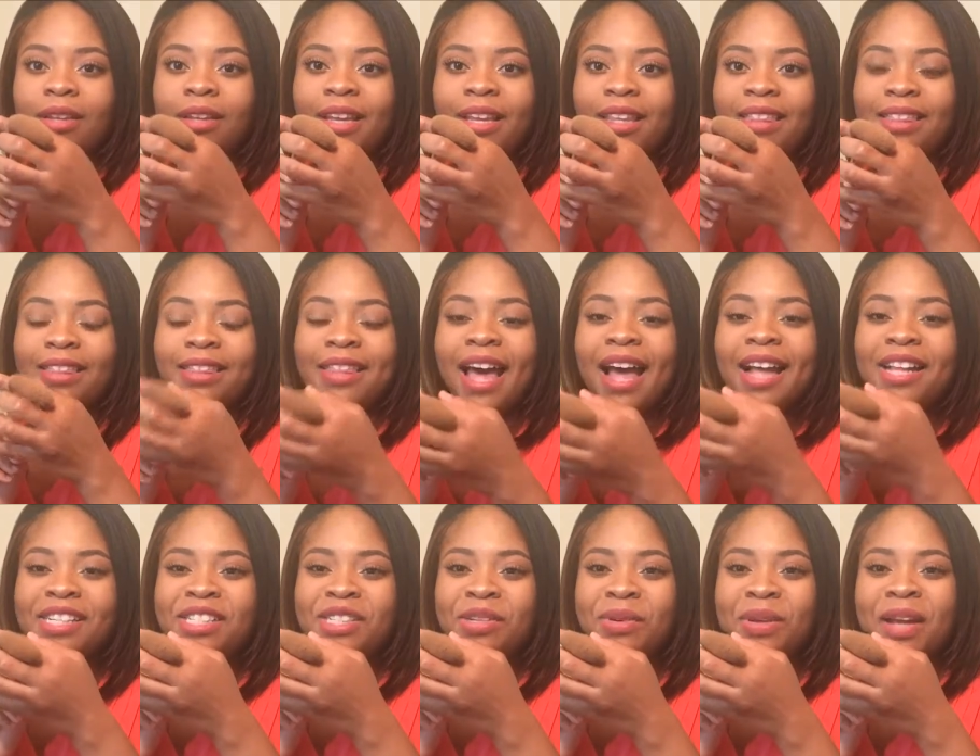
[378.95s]
like
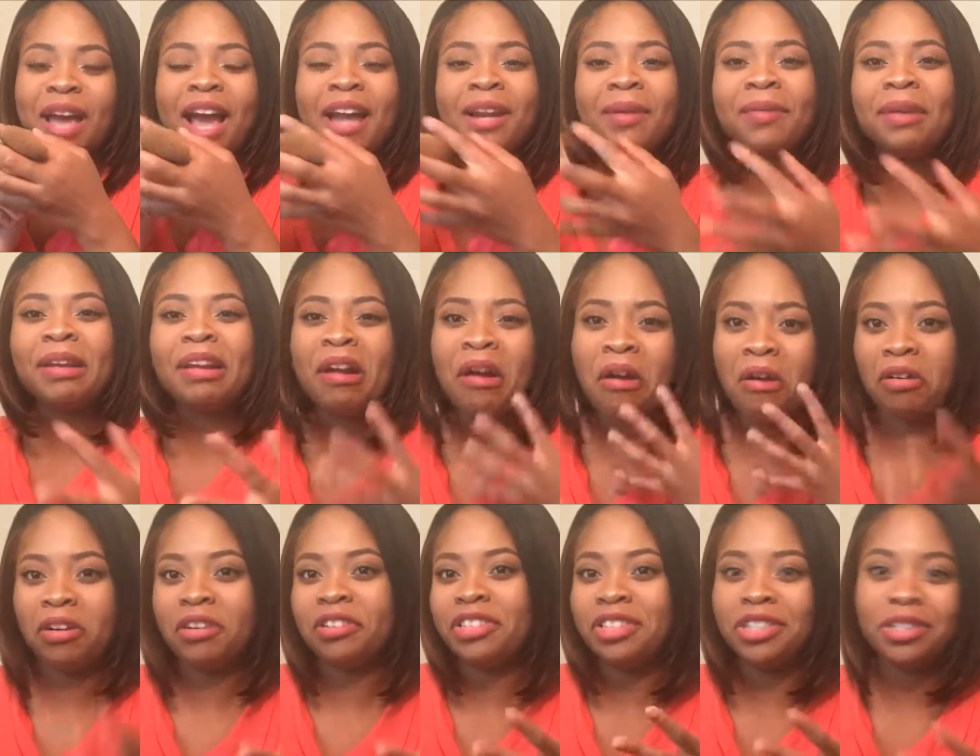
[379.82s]
that so it kind of made it
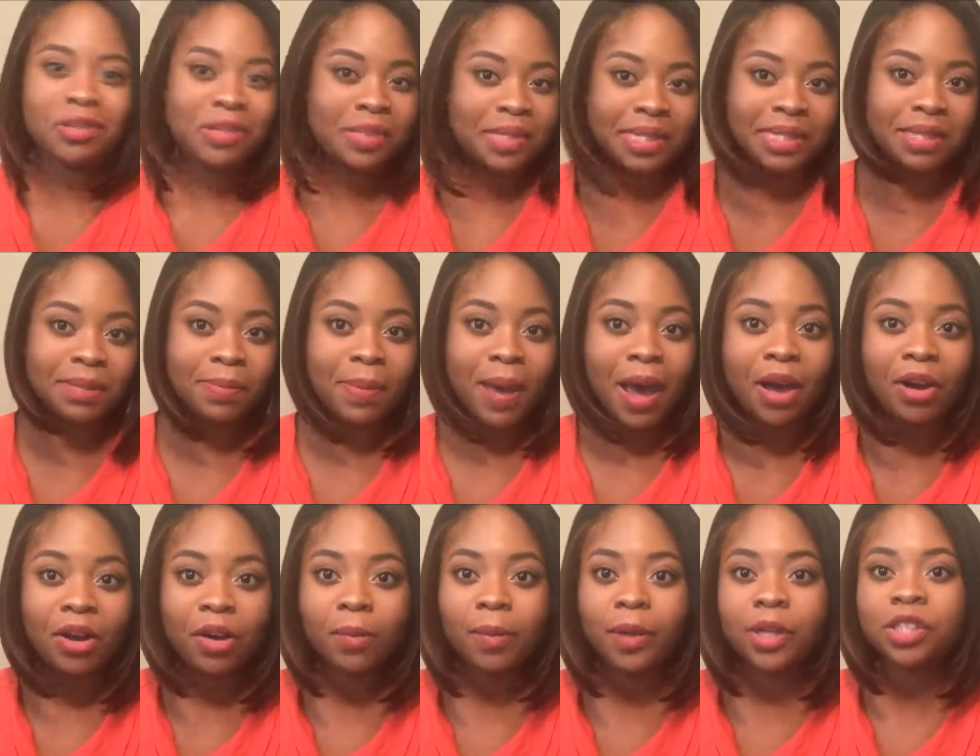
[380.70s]
hard to use as a
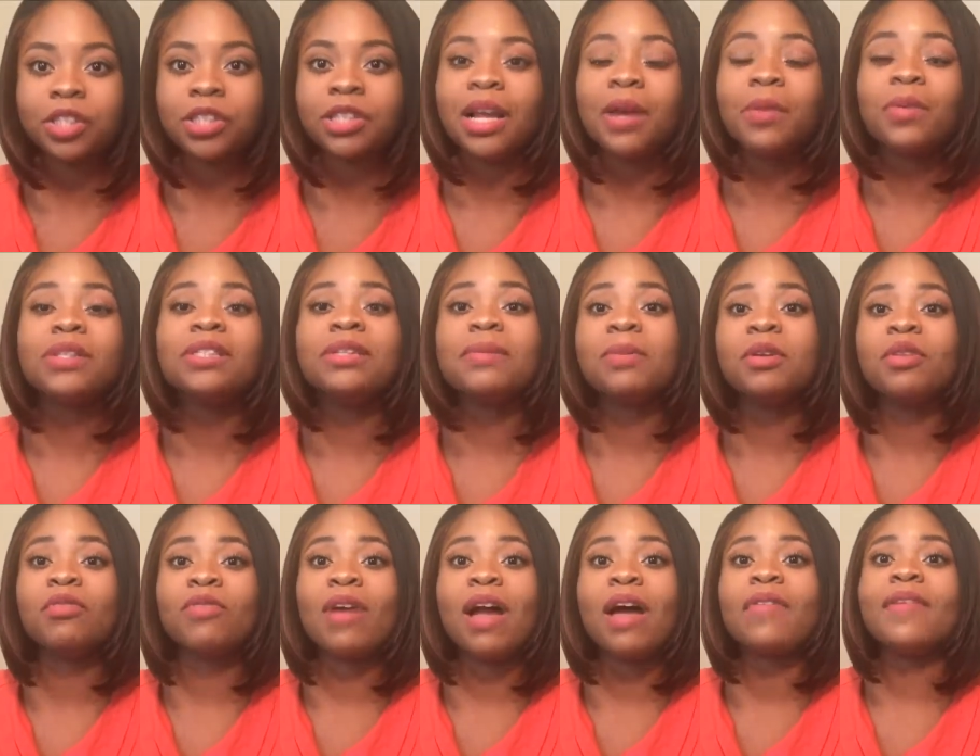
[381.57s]
powder brush because I want
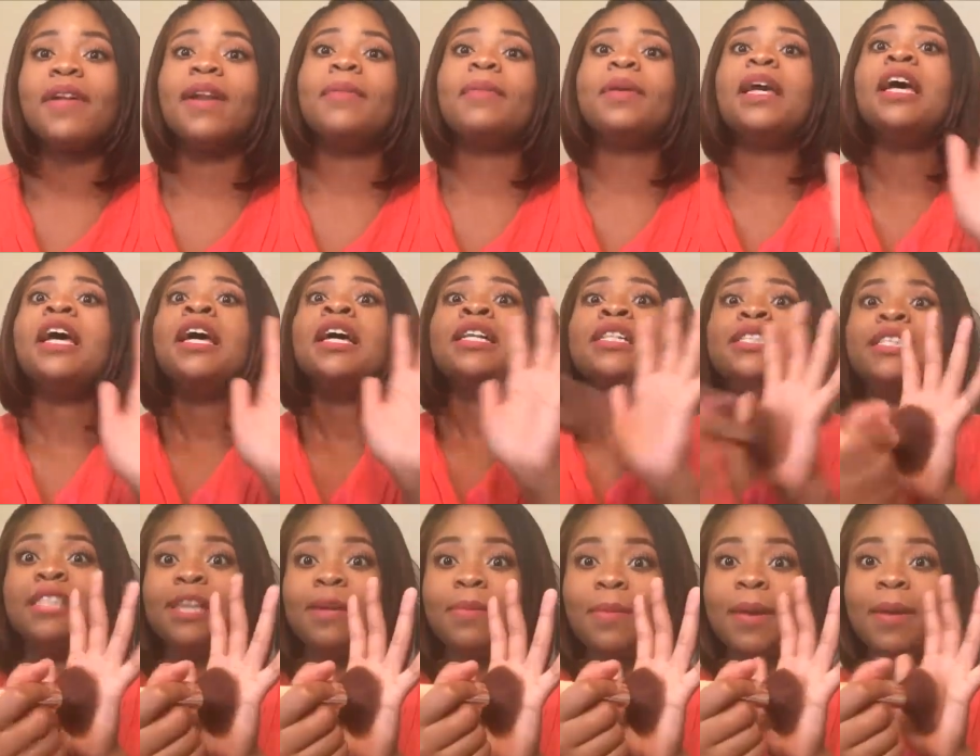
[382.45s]
something round that I'm gonna
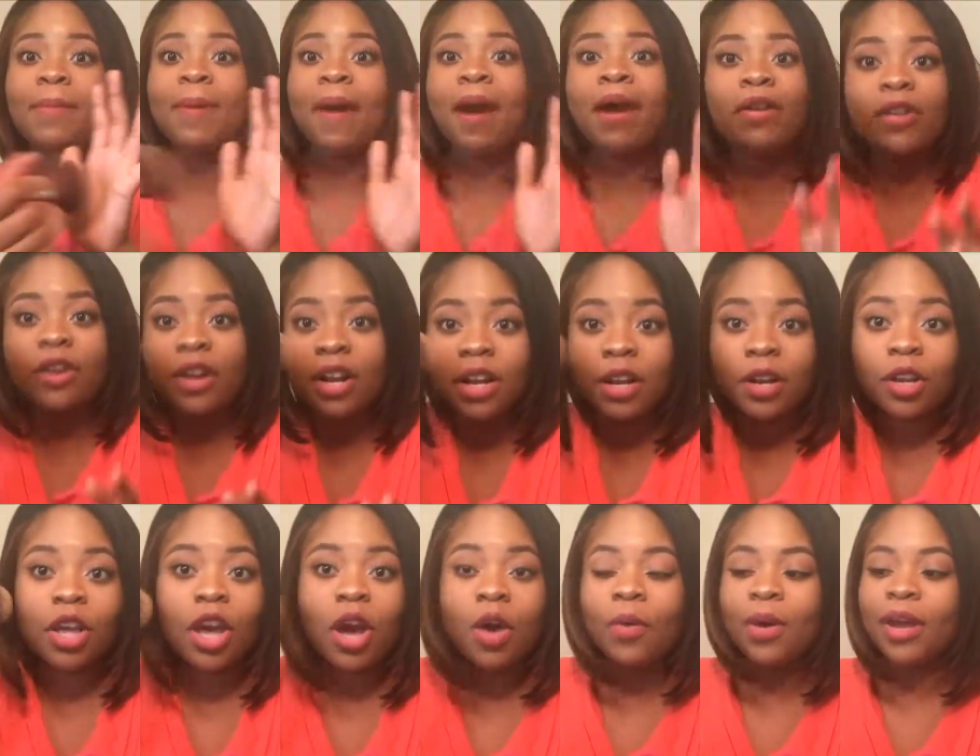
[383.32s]
dip my powder in
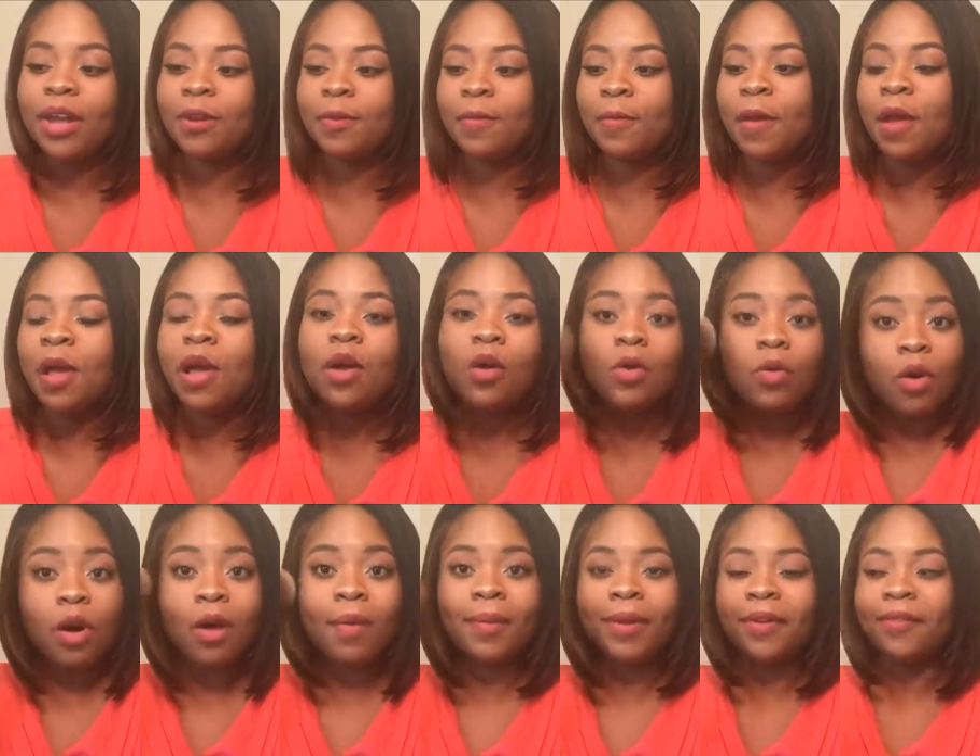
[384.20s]
and go in
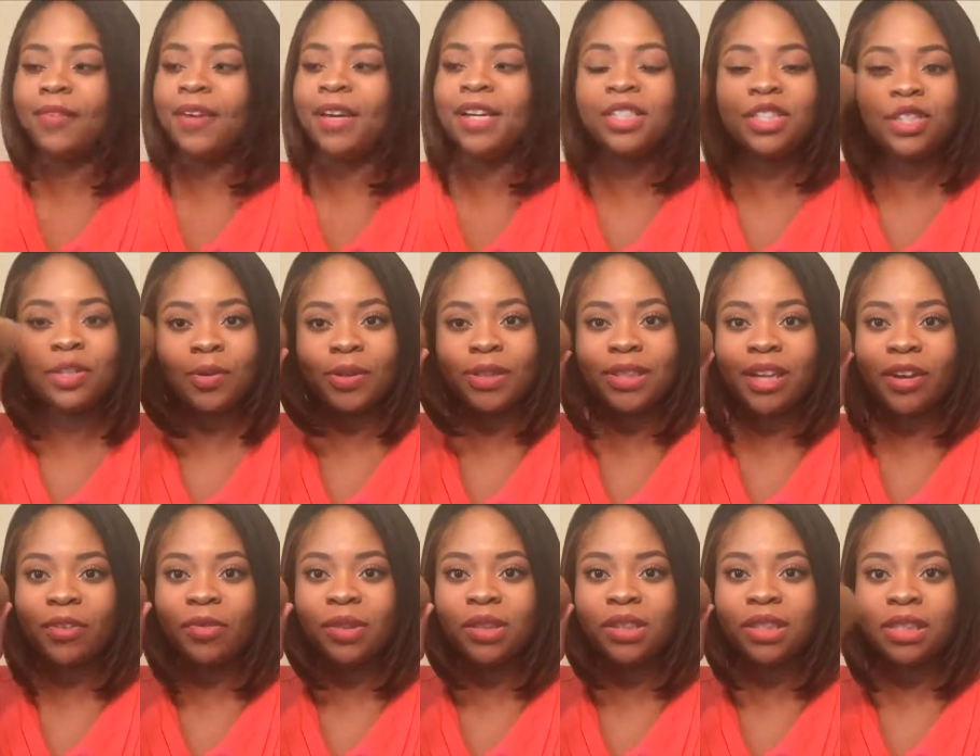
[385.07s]
on my face so it
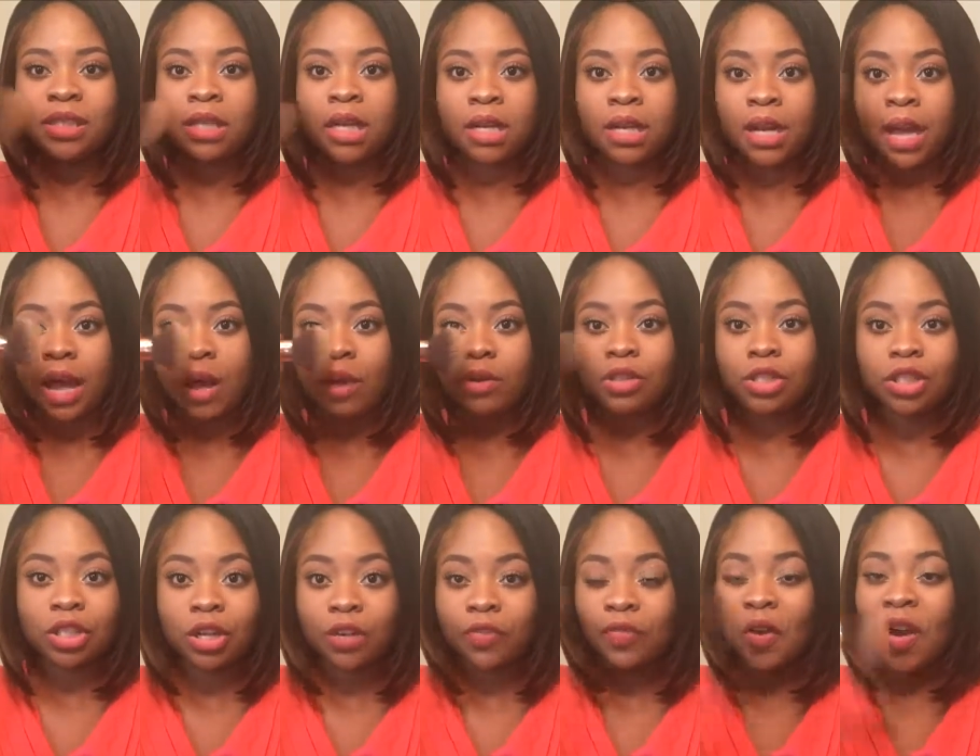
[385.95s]
definitely does that now
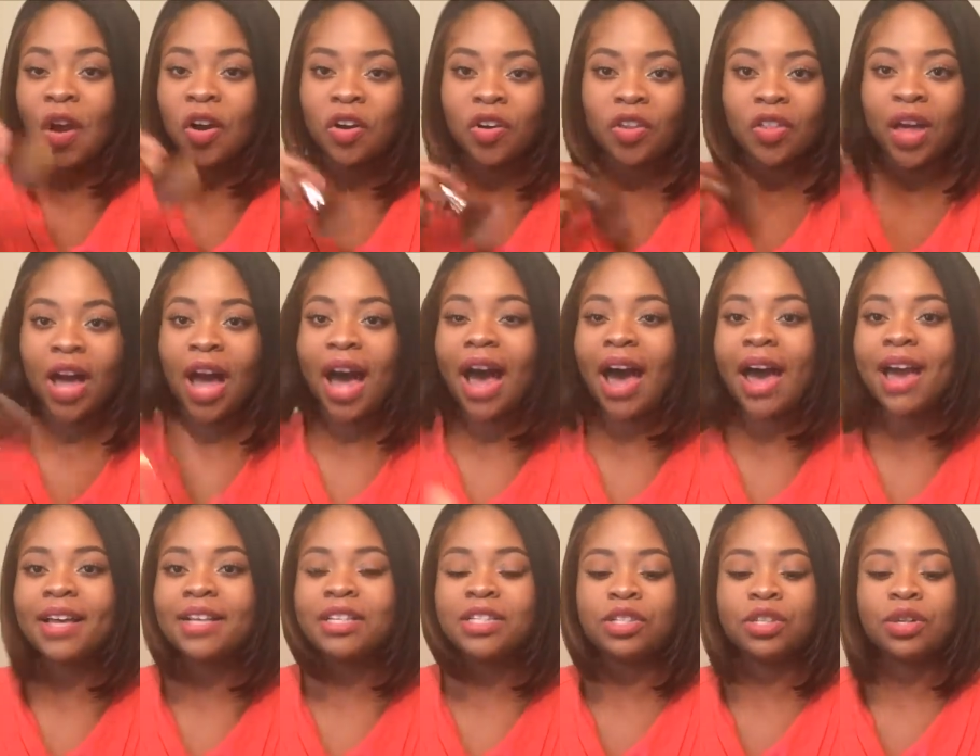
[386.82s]
it's good for under the
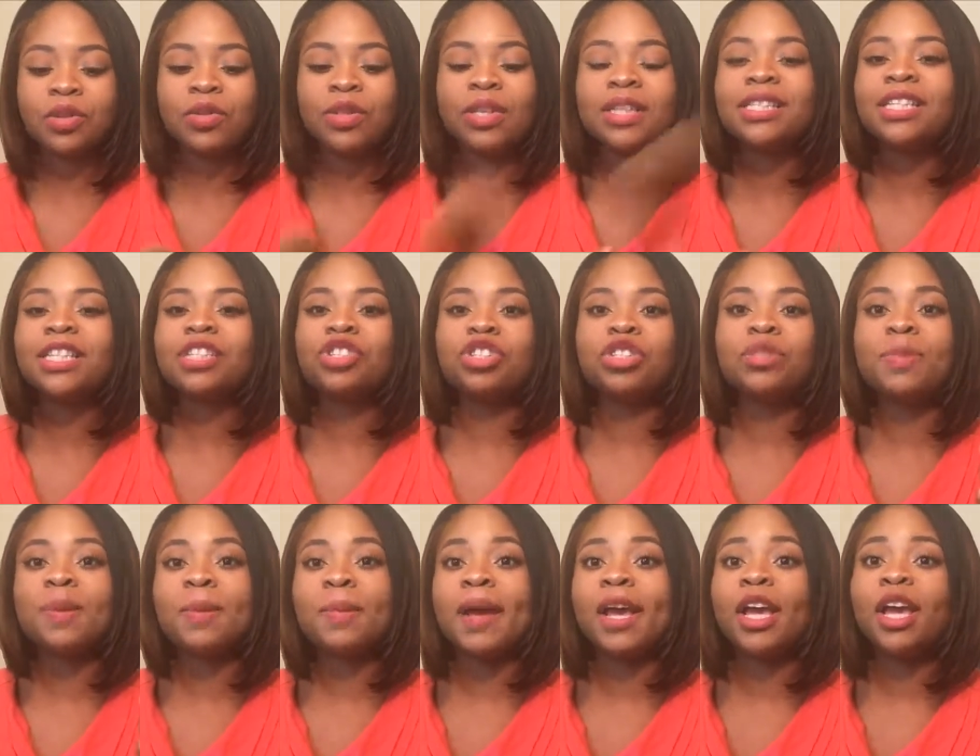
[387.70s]
eyes so this has
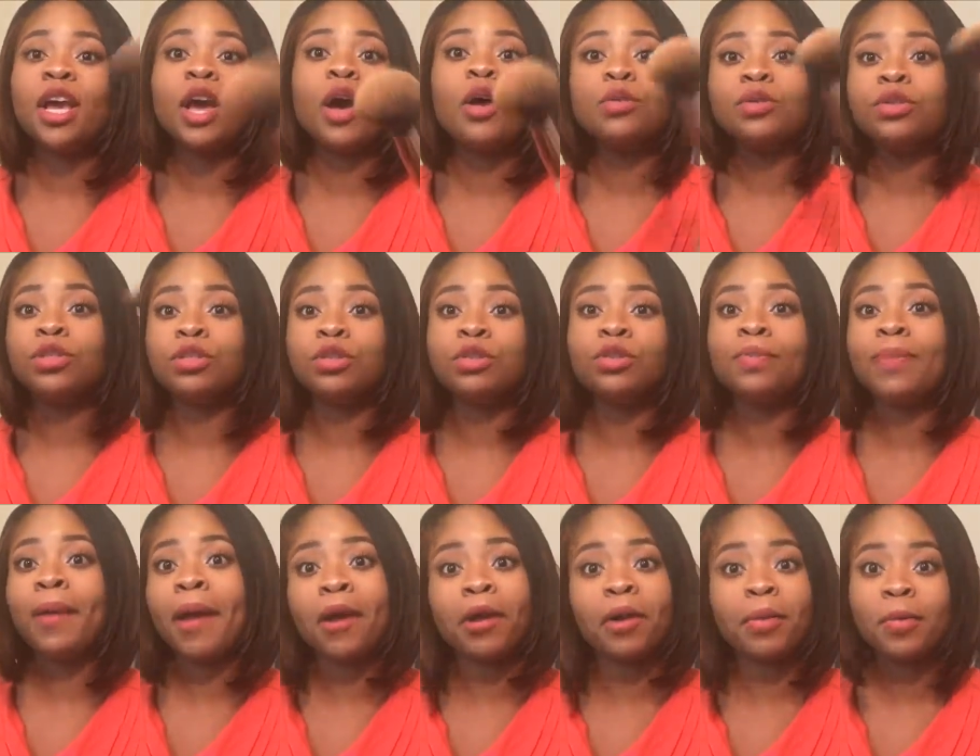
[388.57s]
just been my go-to
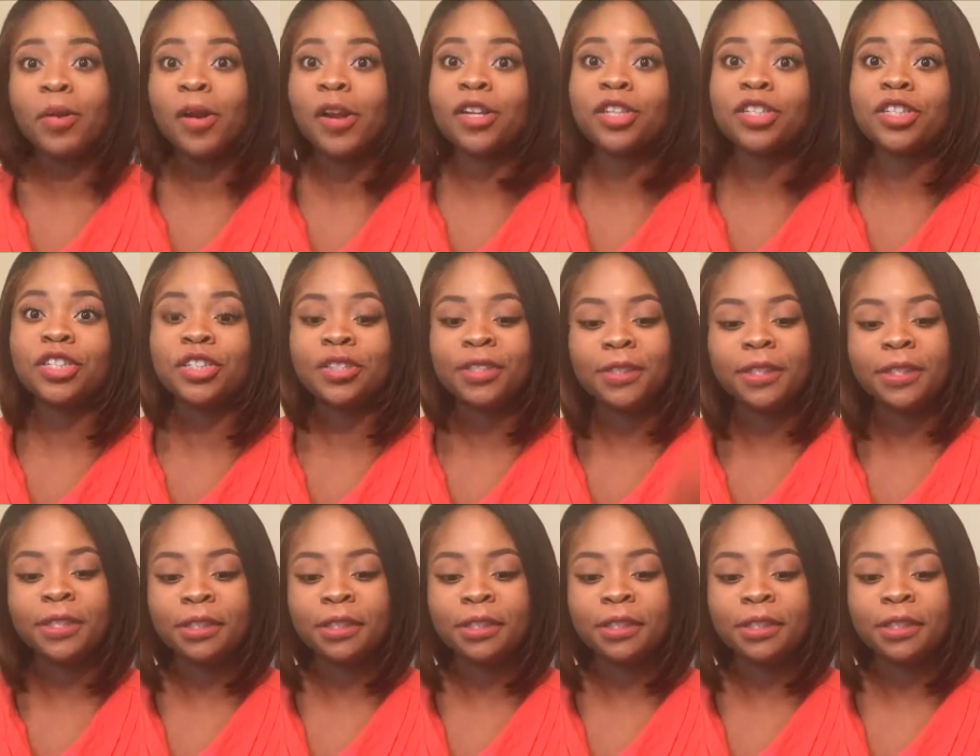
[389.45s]
powder brush